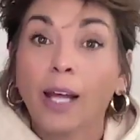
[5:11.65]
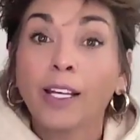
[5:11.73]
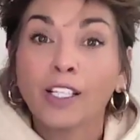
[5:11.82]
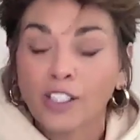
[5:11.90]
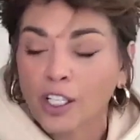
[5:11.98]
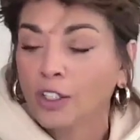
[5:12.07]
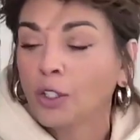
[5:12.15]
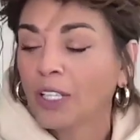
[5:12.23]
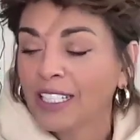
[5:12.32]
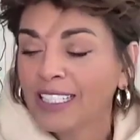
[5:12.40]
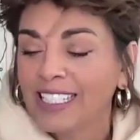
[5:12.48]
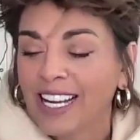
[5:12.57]
I can tell you,
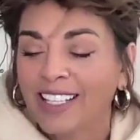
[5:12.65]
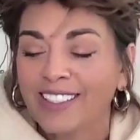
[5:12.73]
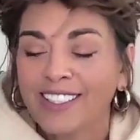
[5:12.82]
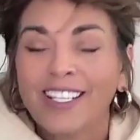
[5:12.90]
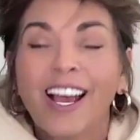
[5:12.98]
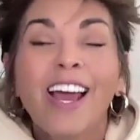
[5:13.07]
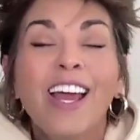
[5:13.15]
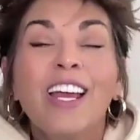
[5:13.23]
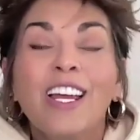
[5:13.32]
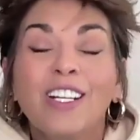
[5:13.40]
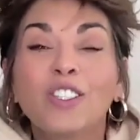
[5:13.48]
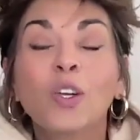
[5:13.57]
intense.
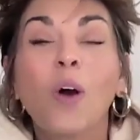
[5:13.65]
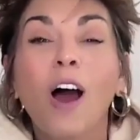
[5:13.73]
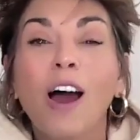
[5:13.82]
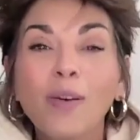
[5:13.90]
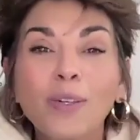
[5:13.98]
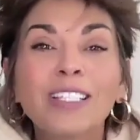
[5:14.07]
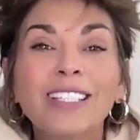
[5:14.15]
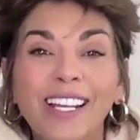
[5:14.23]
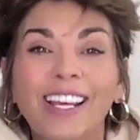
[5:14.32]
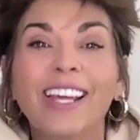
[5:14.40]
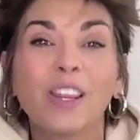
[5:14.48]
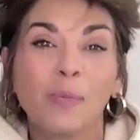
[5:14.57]
And so I was
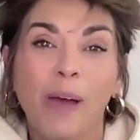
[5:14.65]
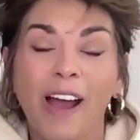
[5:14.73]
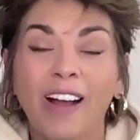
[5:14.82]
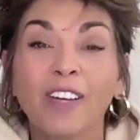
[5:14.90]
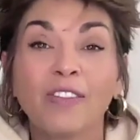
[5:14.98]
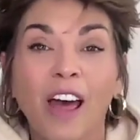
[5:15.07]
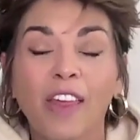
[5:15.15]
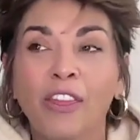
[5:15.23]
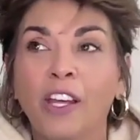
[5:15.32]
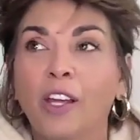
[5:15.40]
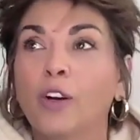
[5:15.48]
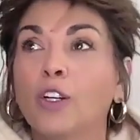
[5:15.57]
sitting in the back of that
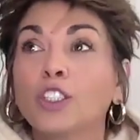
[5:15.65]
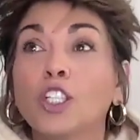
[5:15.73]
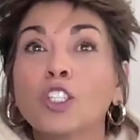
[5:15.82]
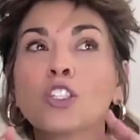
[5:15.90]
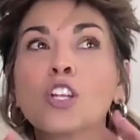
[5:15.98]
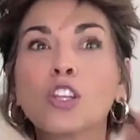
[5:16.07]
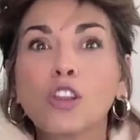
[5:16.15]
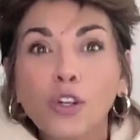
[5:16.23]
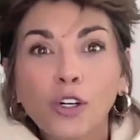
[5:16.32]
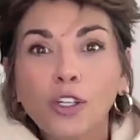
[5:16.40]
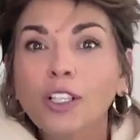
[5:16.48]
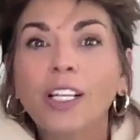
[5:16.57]
theater, just
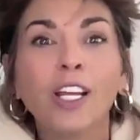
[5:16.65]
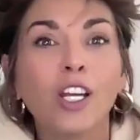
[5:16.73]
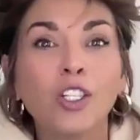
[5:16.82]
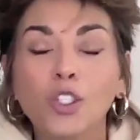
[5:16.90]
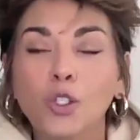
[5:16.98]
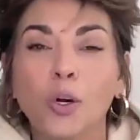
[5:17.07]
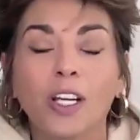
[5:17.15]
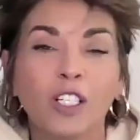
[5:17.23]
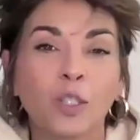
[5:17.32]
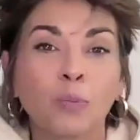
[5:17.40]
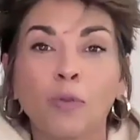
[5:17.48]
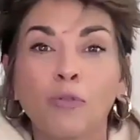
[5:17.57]
thoroughly enjoying
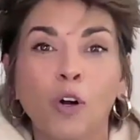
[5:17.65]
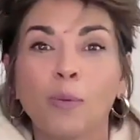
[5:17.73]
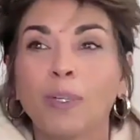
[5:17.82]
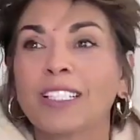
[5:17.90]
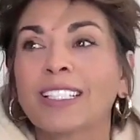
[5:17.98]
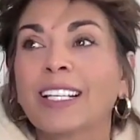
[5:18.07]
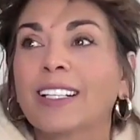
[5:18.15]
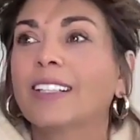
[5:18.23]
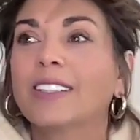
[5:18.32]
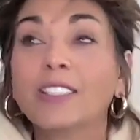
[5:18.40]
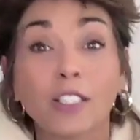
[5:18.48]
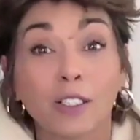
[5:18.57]
this performance,
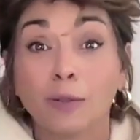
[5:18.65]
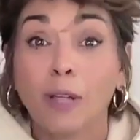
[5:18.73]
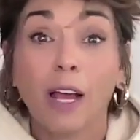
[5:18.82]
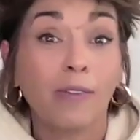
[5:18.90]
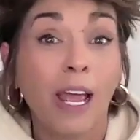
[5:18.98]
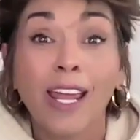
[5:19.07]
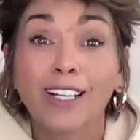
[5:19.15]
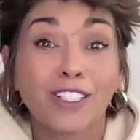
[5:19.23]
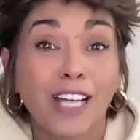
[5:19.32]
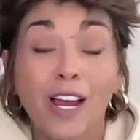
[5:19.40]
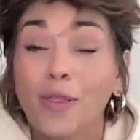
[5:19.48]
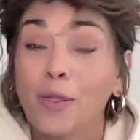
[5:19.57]
thinking this hands
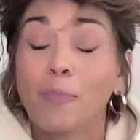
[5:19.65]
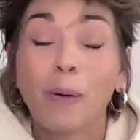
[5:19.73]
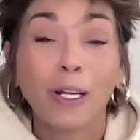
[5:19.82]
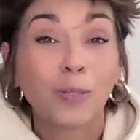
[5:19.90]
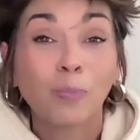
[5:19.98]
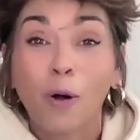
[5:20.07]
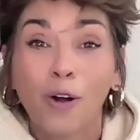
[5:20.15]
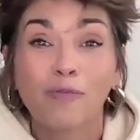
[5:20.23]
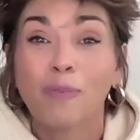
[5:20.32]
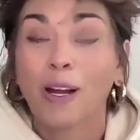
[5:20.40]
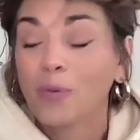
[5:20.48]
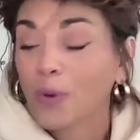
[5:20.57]
down the best part of
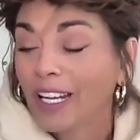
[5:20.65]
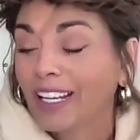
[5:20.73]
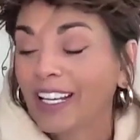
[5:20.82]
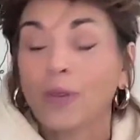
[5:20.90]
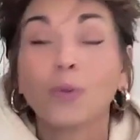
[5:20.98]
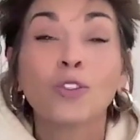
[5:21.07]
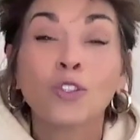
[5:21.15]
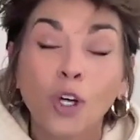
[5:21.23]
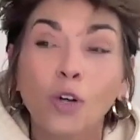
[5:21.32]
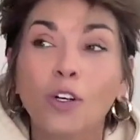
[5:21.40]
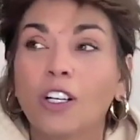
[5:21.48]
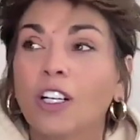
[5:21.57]
my week. It was
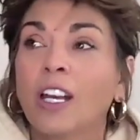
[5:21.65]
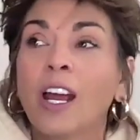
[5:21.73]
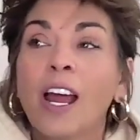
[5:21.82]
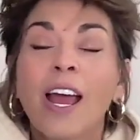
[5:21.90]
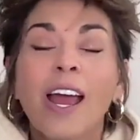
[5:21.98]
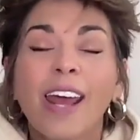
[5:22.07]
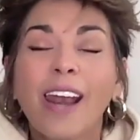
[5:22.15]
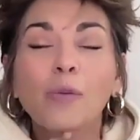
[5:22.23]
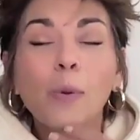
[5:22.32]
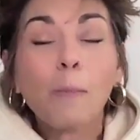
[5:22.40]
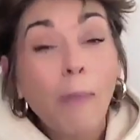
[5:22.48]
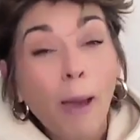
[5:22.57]
so good. And I
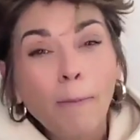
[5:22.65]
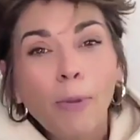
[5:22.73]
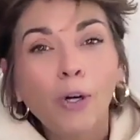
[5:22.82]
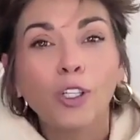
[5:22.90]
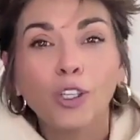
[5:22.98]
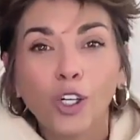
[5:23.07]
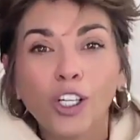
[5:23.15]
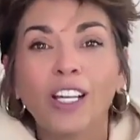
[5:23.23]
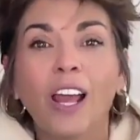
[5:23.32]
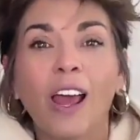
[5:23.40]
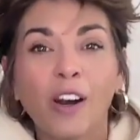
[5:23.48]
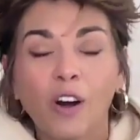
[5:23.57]
remember
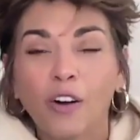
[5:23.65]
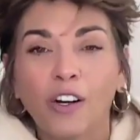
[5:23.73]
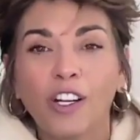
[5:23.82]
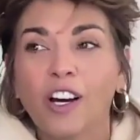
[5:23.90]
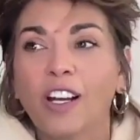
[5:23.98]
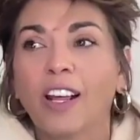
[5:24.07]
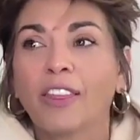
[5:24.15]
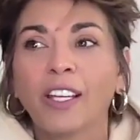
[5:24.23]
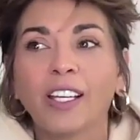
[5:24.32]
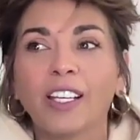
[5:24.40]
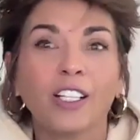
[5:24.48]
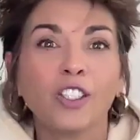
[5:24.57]
looking at Ariana
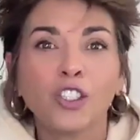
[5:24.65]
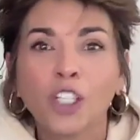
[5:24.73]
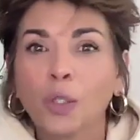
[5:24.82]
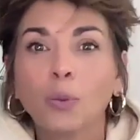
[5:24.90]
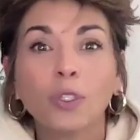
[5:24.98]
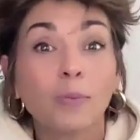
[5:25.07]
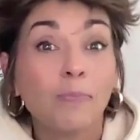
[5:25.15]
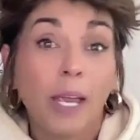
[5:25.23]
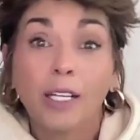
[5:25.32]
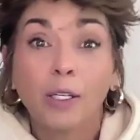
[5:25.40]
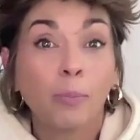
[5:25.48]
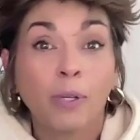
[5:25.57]
thinking she was
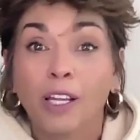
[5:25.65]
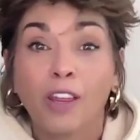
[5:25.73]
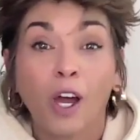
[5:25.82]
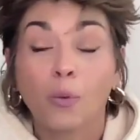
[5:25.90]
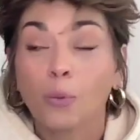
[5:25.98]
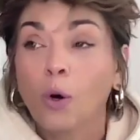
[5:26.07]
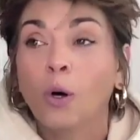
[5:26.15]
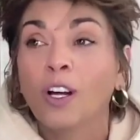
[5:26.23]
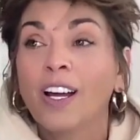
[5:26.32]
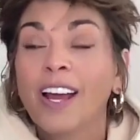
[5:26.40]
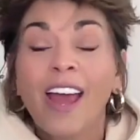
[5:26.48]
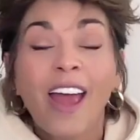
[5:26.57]
made to play that role.
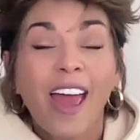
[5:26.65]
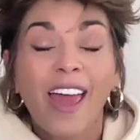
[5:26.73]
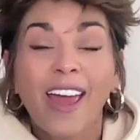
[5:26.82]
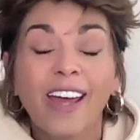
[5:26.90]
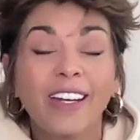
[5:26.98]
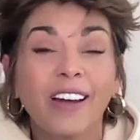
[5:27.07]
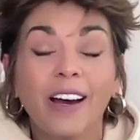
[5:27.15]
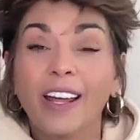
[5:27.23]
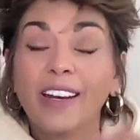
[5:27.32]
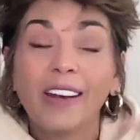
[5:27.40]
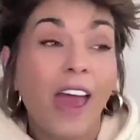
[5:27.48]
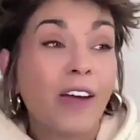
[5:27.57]
And
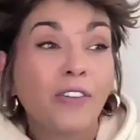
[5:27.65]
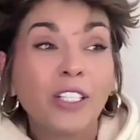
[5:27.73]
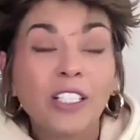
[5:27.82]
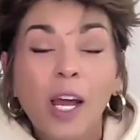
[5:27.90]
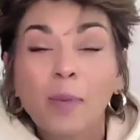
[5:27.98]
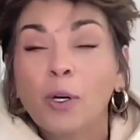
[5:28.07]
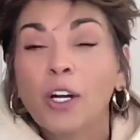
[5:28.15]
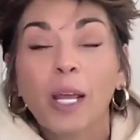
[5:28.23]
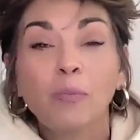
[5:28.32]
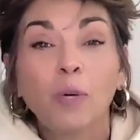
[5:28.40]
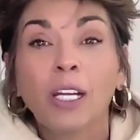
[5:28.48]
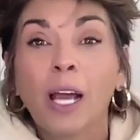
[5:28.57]
every time her
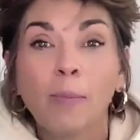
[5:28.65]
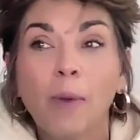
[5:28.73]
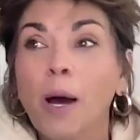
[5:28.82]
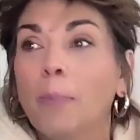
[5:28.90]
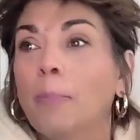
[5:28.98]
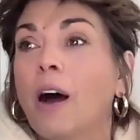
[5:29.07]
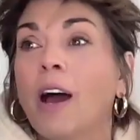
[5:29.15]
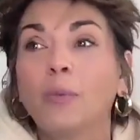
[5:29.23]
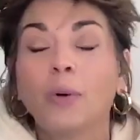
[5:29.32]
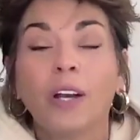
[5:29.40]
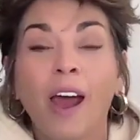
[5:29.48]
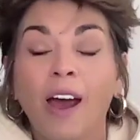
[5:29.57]
name would come up, I
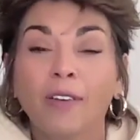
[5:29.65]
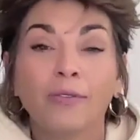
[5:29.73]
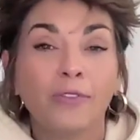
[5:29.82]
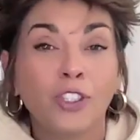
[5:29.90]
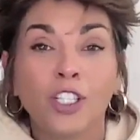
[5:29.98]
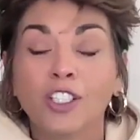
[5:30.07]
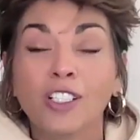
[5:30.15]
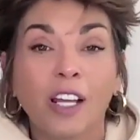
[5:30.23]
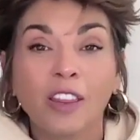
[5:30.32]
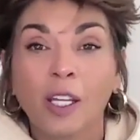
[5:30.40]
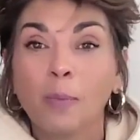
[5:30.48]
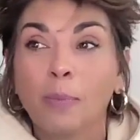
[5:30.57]
would have just
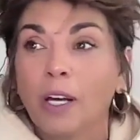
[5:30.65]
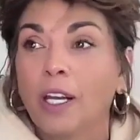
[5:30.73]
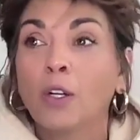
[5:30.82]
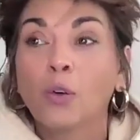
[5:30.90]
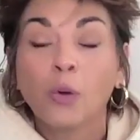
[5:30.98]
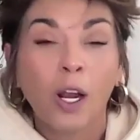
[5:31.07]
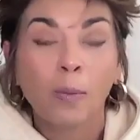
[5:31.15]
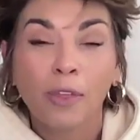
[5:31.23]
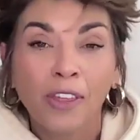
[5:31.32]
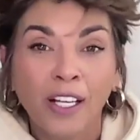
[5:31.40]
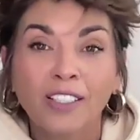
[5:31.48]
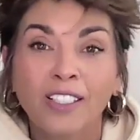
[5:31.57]
nothing but incredible
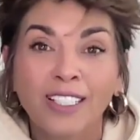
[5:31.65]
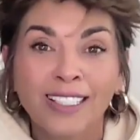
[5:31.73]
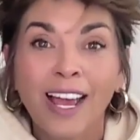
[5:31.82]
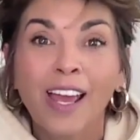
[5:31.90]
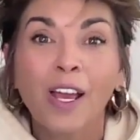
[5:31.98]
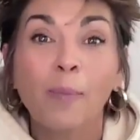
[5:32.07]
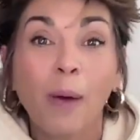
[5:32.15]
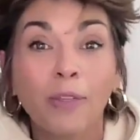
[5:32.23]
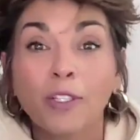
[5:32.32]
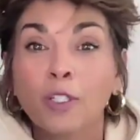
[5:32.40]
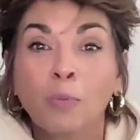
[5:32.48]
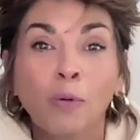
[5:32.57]
things to say about
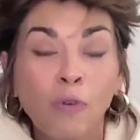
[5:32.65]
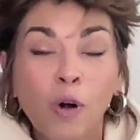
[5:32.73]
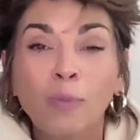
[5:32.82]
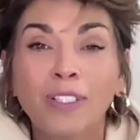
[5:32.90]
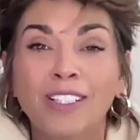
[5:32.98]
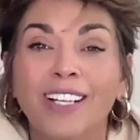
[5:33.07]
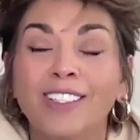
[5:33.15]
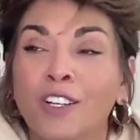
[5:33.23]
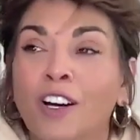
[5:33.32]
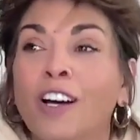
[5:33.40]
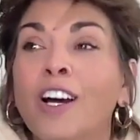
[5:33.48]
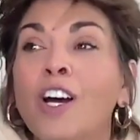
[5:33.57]
this performance I
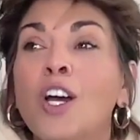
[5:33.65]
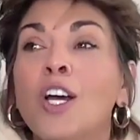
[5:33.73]
saw.